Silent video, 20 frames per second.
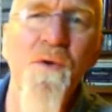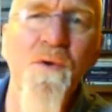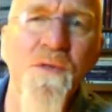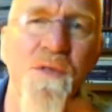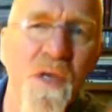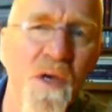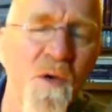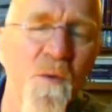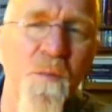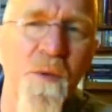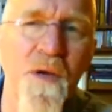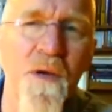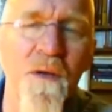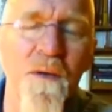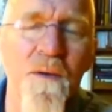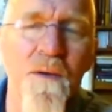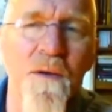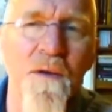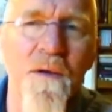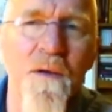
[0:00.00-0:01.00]

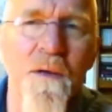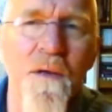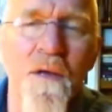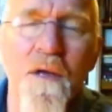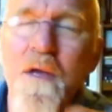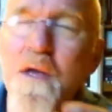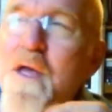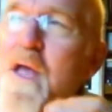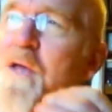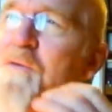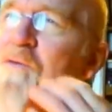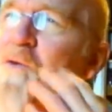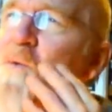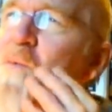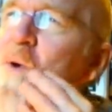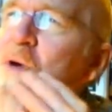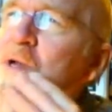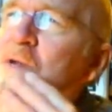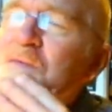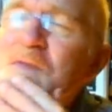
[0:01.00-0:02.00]
October. If you're
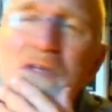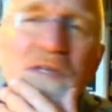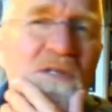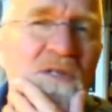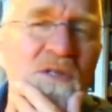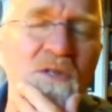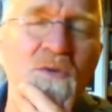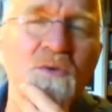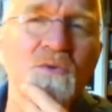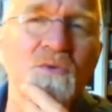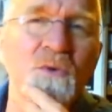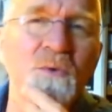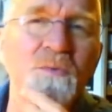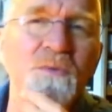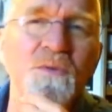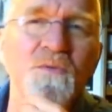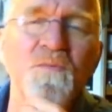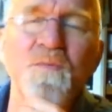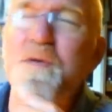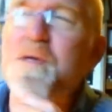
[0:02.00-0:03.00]
one of these two
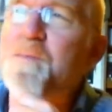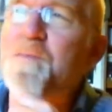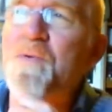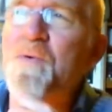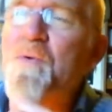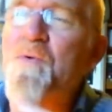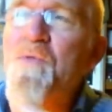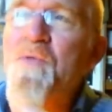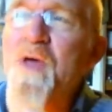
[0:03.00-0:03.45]
groups of people,